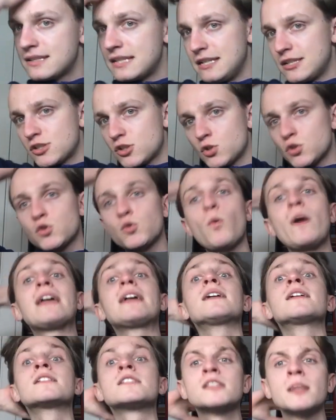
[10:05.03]
He
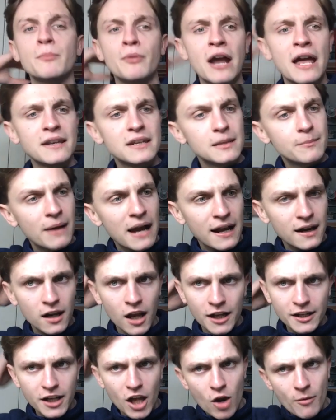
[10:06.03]
swings the brandy back
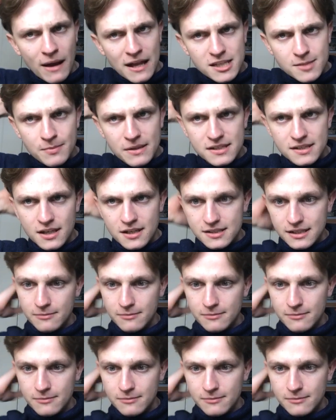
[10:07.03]
like no man's business.